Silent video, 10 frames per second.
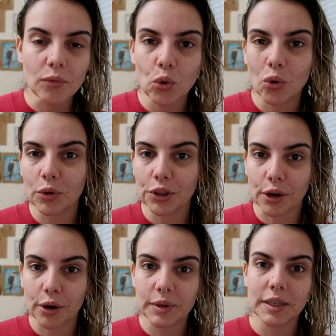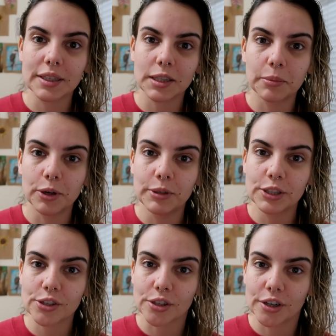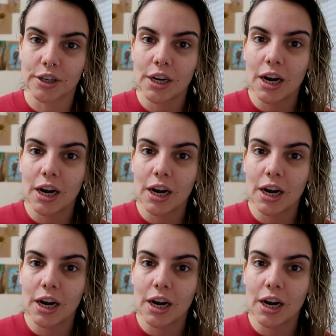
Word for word: for what the go is at the moment. So